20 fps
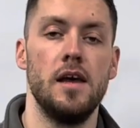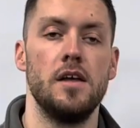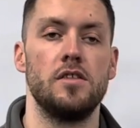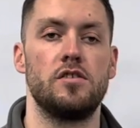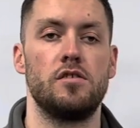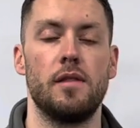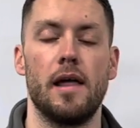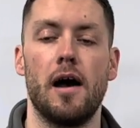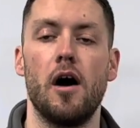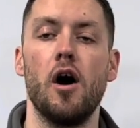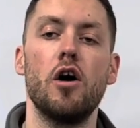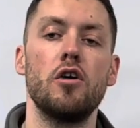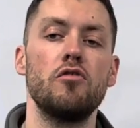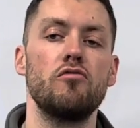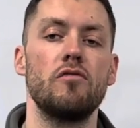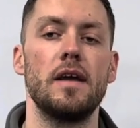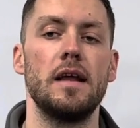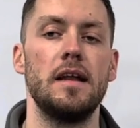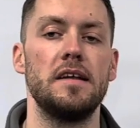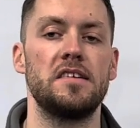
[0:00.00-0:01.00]
to that
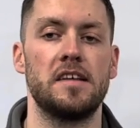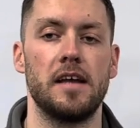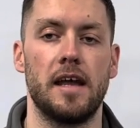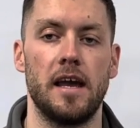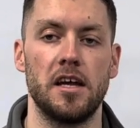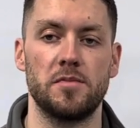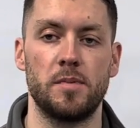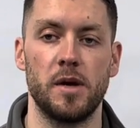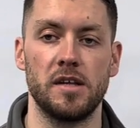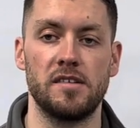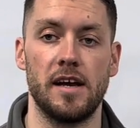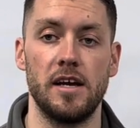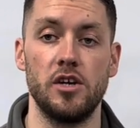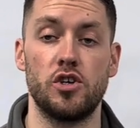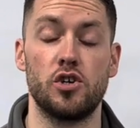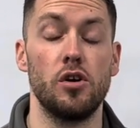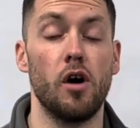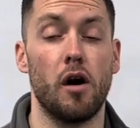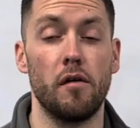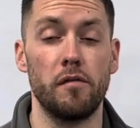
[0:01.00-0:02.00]
unrealistic
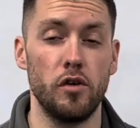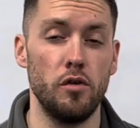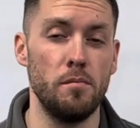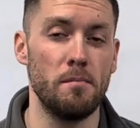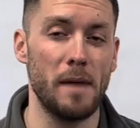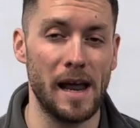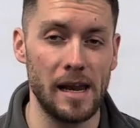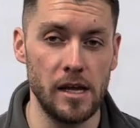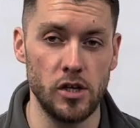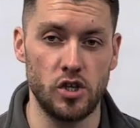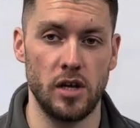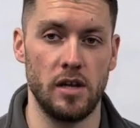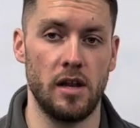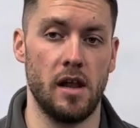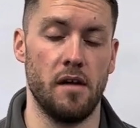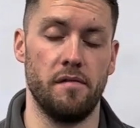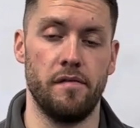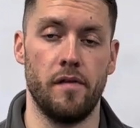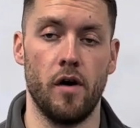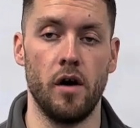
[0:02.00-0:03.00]
expectation of you managing
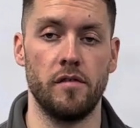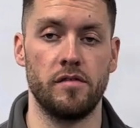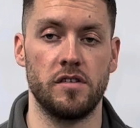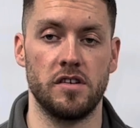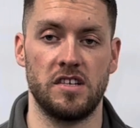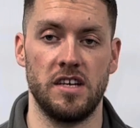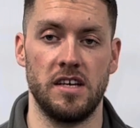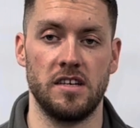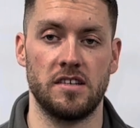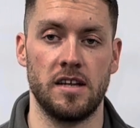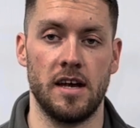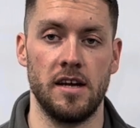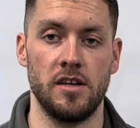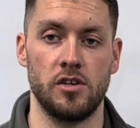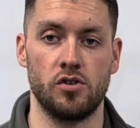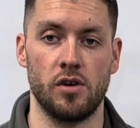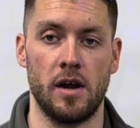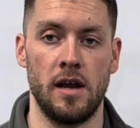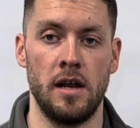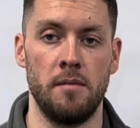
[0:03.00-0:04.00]
that 5 to 6 days
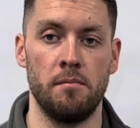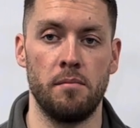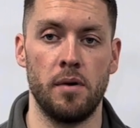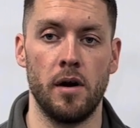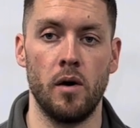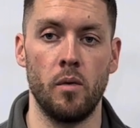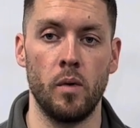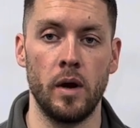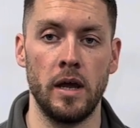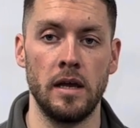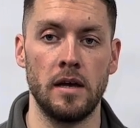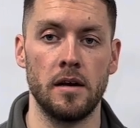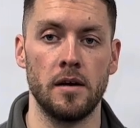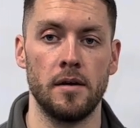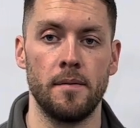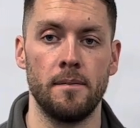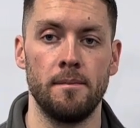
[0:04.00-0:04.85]
training per week.